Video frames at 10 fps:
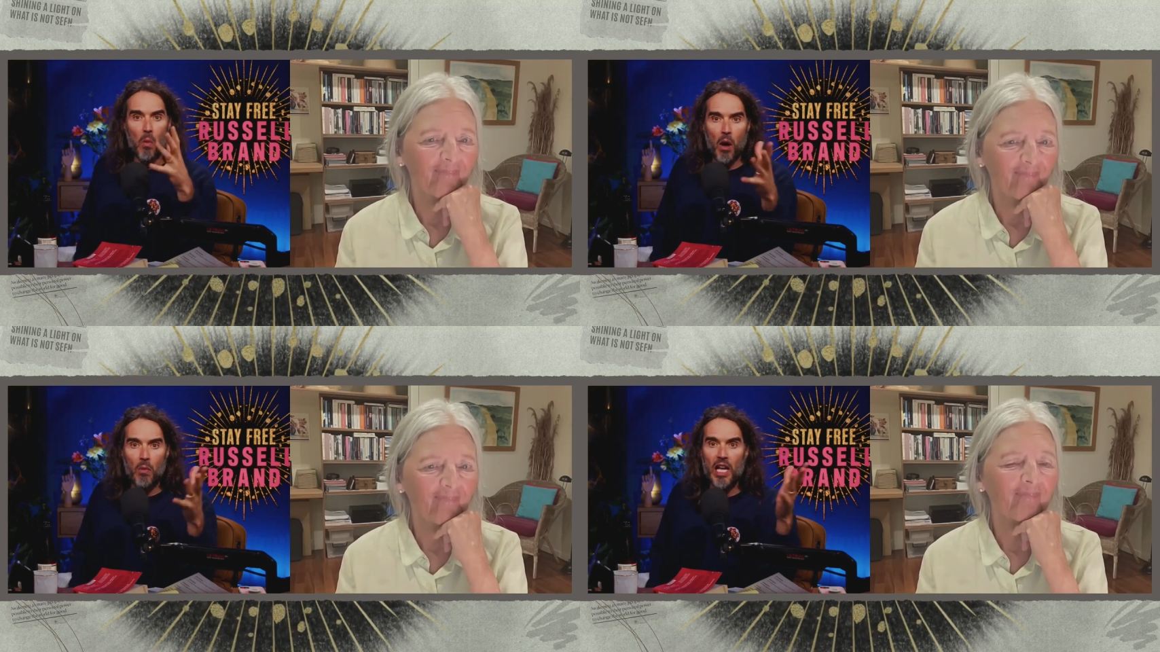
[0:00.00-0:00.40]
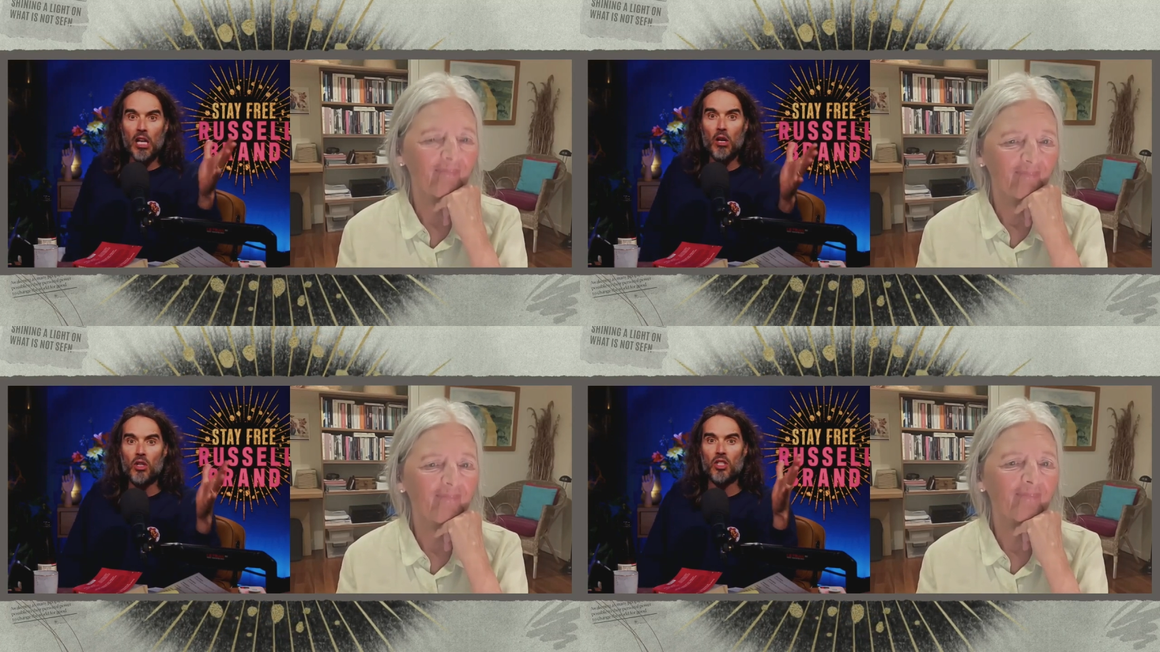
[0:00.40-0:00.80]
Speaker 1: while we're
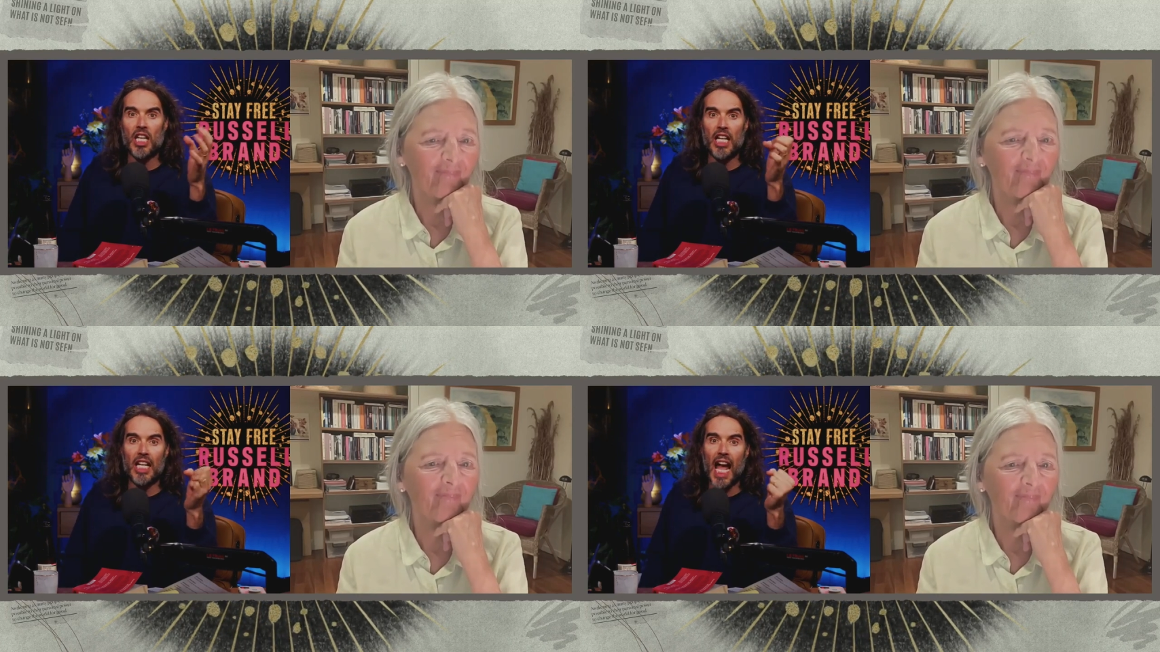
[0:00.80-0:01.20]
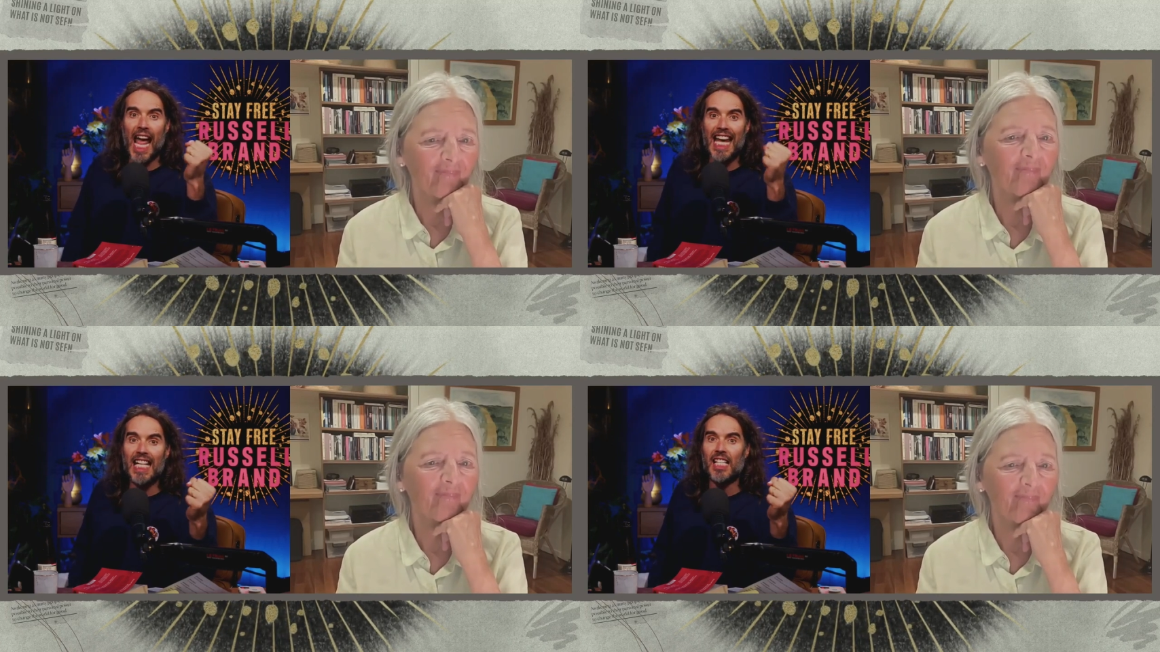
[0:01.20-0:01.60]
lost in an
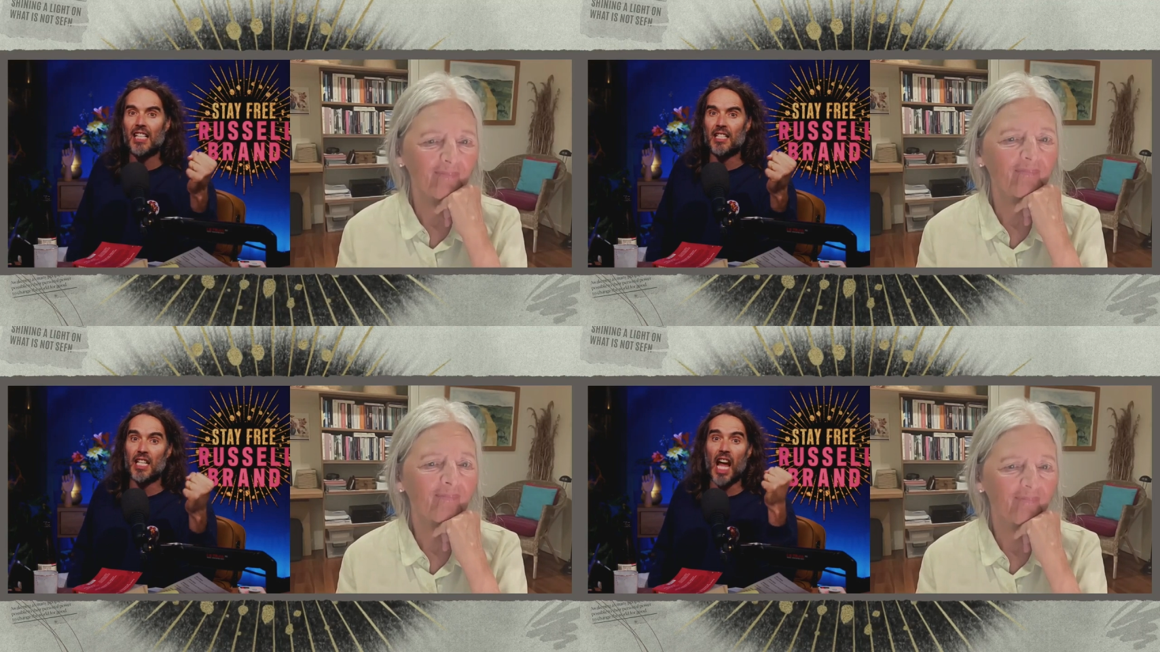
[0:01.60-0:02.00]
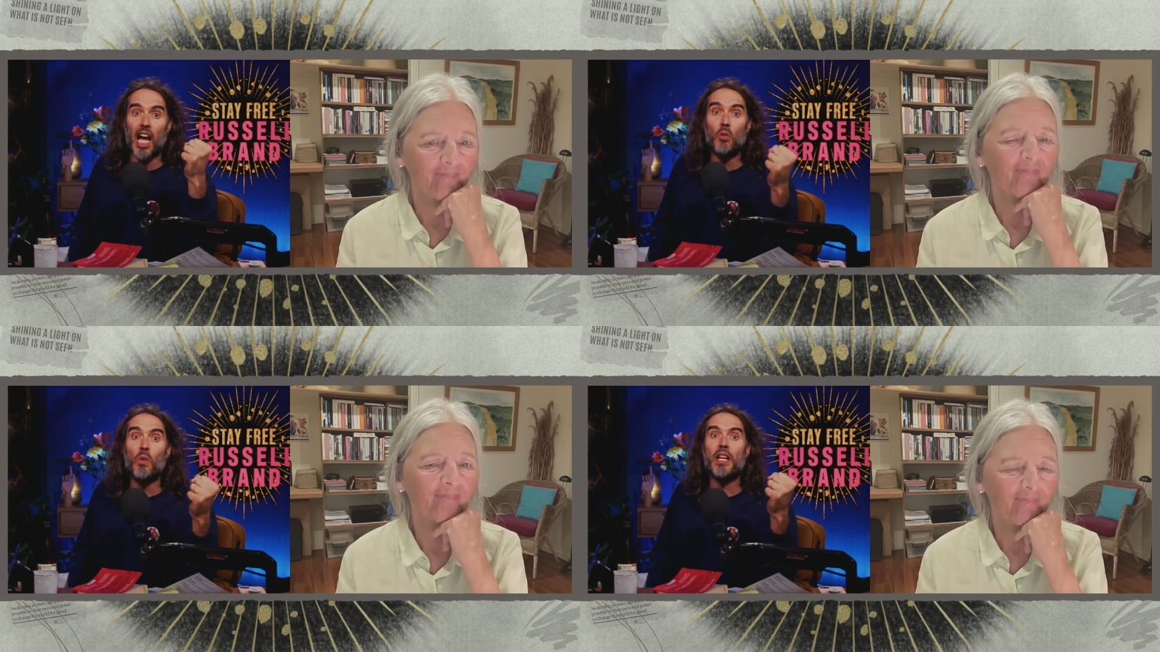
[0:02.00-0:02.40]
endless and
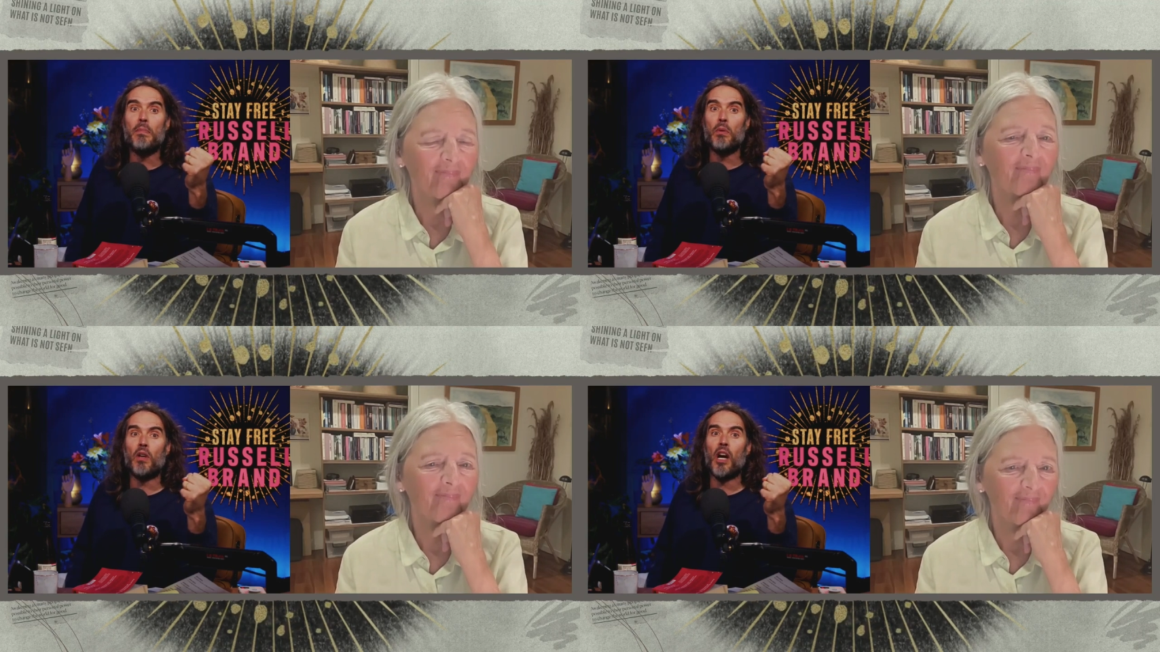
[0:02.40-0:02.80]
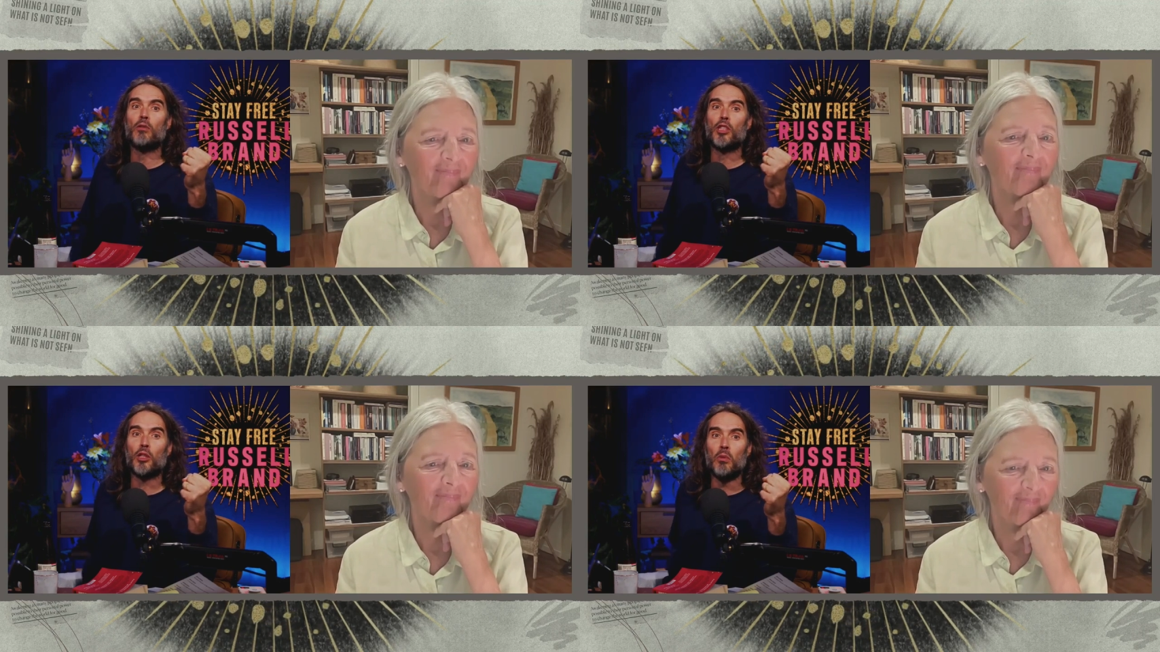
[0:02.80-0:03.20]
unwinnable
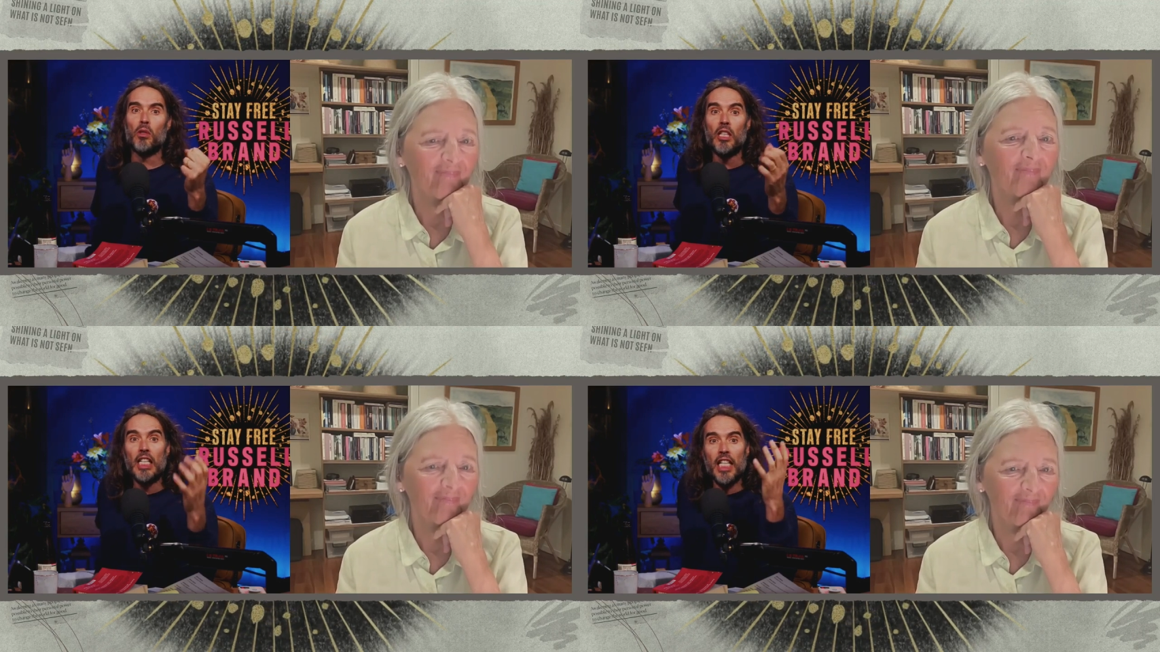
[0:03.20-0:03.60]
culture war.